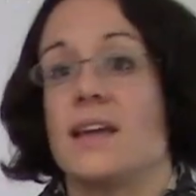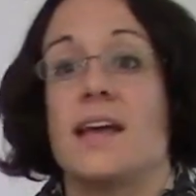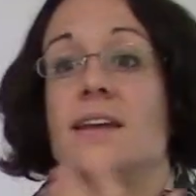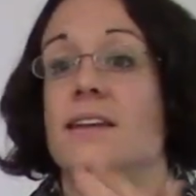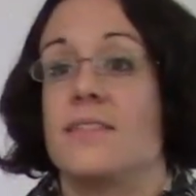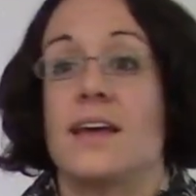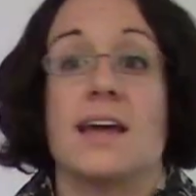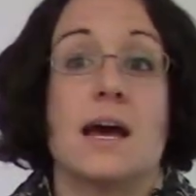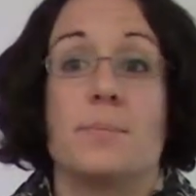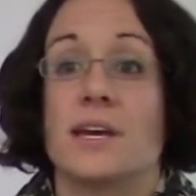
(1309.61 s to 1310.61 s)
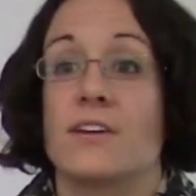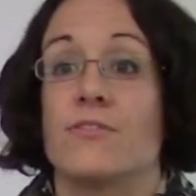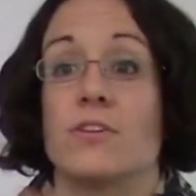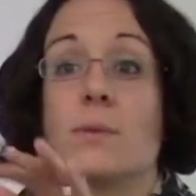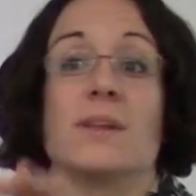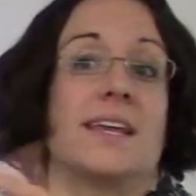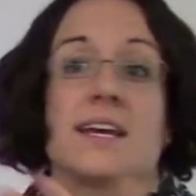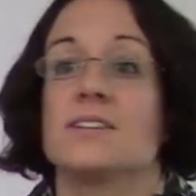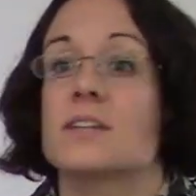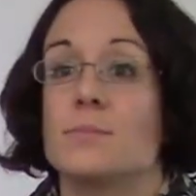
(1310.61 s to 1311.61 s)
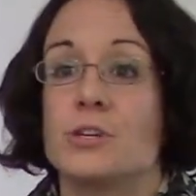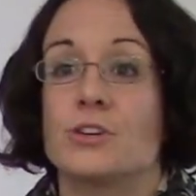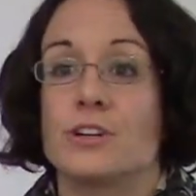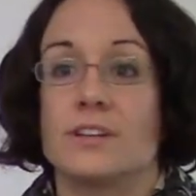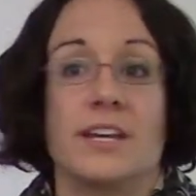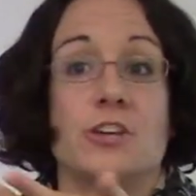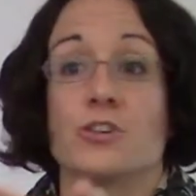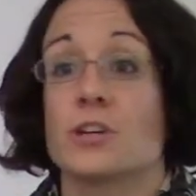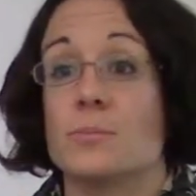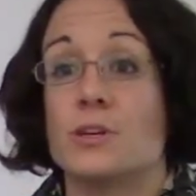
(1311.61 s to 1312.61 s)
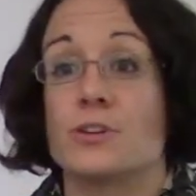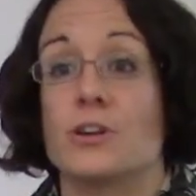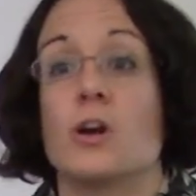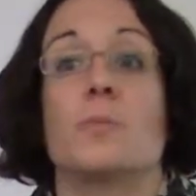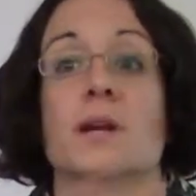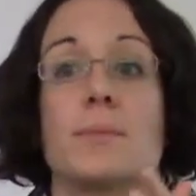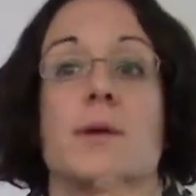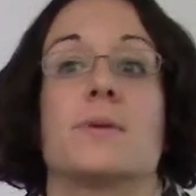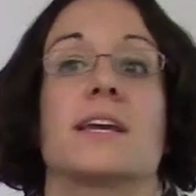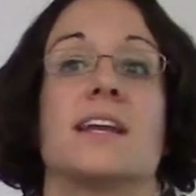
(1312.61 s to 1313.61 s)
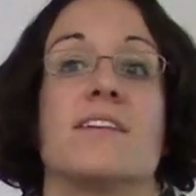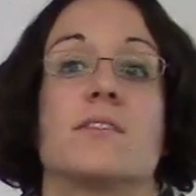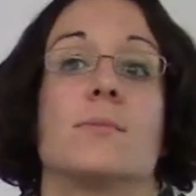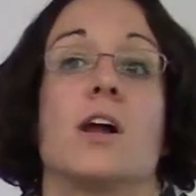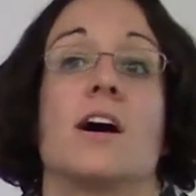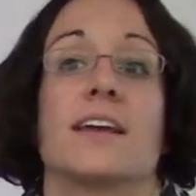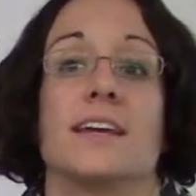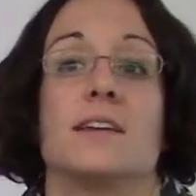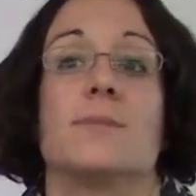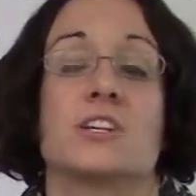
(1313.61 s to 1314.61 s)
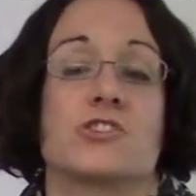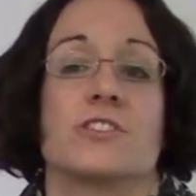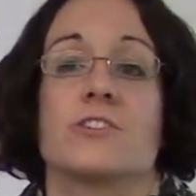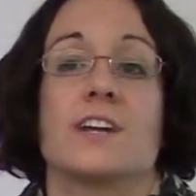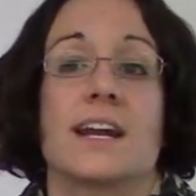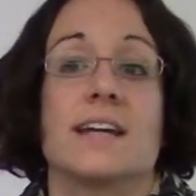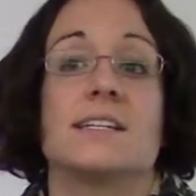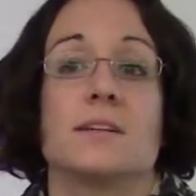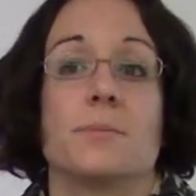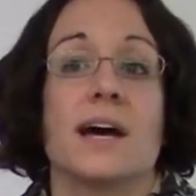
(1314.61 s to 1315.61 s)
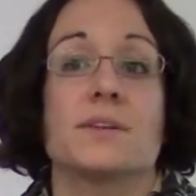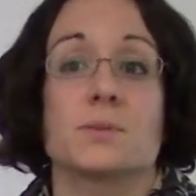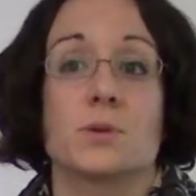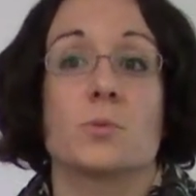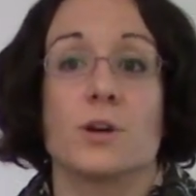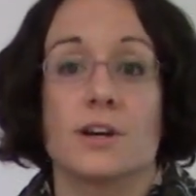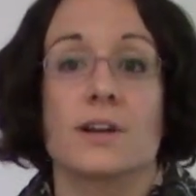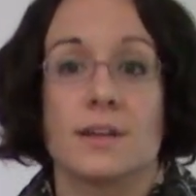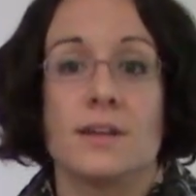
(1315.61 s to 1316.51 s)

an Epic from a land computer, like your computer, open up Epic and have them log in and make sure their net ID and password work.